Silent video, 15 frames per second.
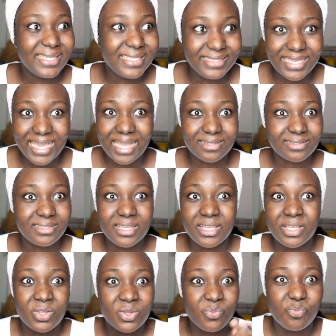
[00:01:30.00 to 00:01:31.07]
Yeah,
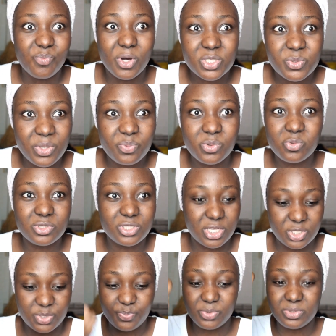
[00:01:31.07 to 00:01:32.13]
most people will
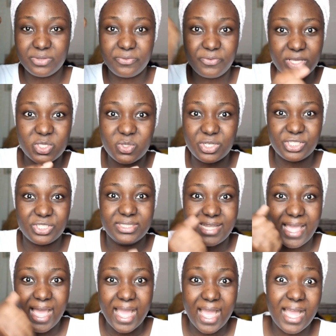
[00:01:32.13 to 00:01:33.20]
just put the face wash on
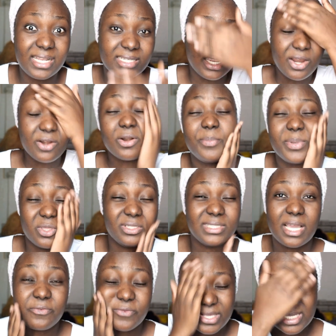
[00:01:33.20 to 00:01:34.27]
their hand, rub it on
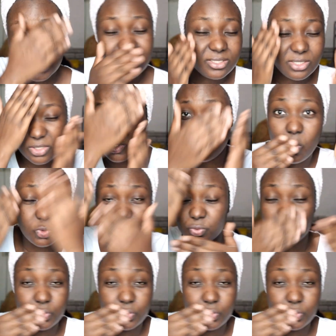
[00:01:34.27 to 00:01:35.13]
their face, and they just go